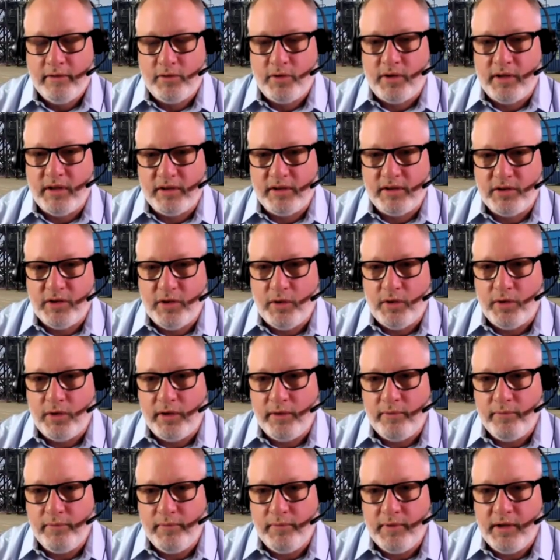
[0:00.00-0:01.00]
traditional
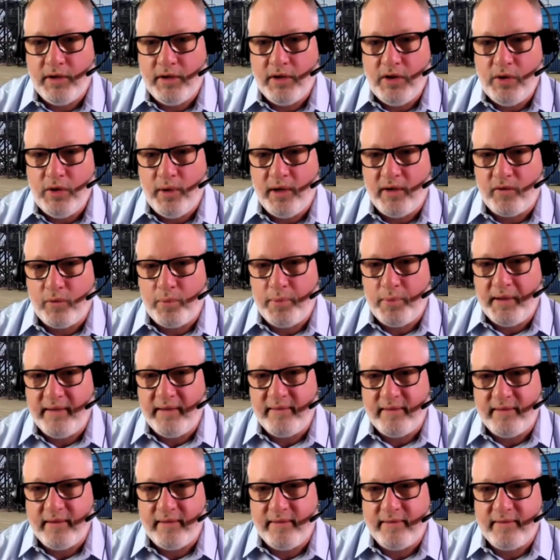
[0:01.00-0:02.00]
US
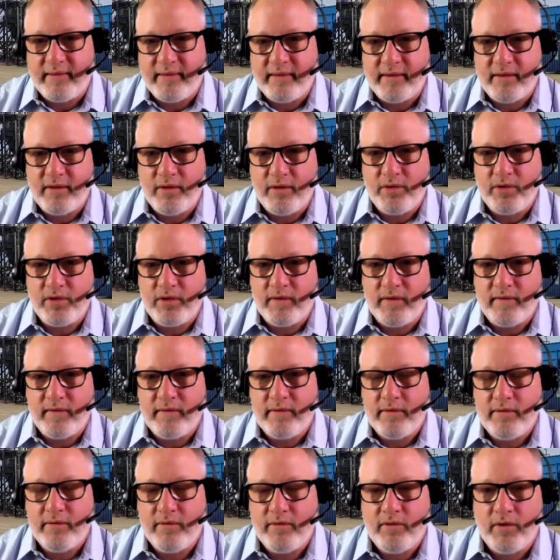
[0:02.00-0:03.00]
based
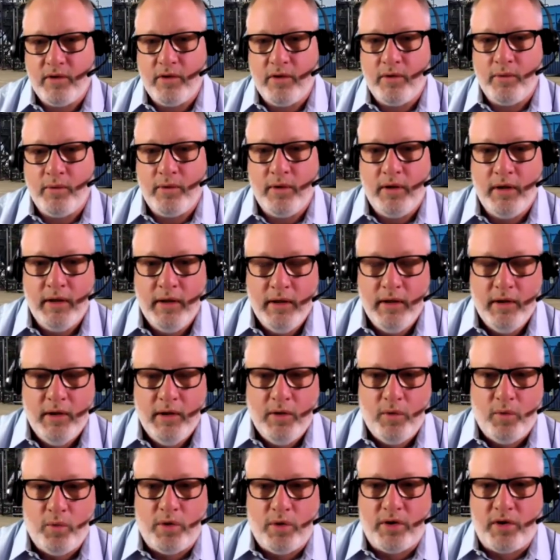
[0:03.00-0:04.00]
institutions. So
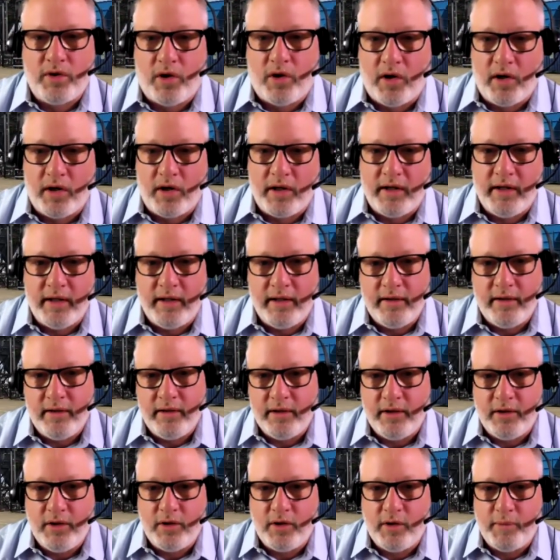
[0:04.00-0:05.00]
we're targeting
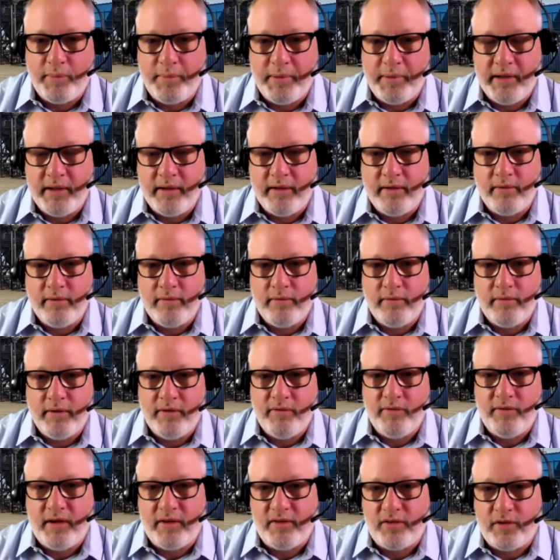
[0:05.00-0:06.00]
a European
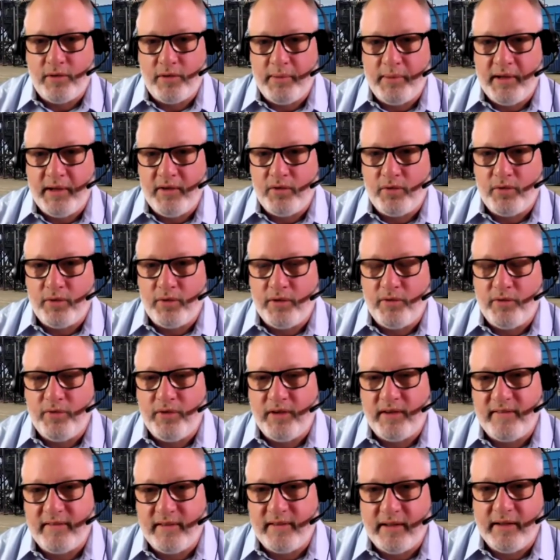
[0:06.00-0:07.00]
investor base for the
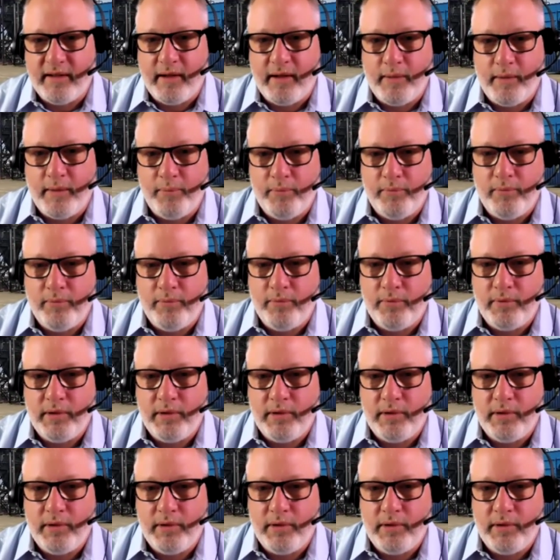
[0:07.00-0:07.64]
fixed income